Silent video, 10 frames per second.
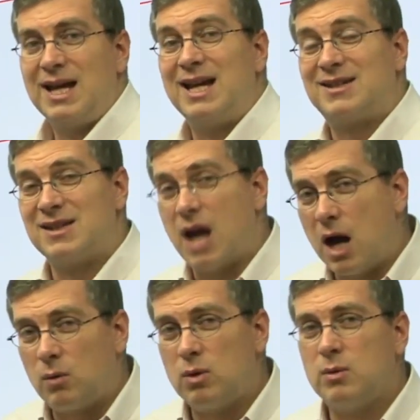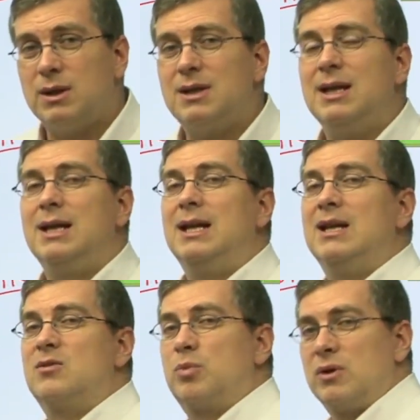It's not ruined,
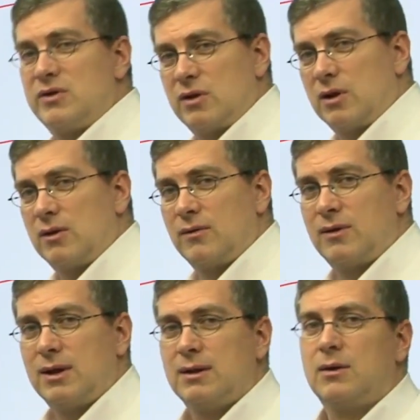it's preserved.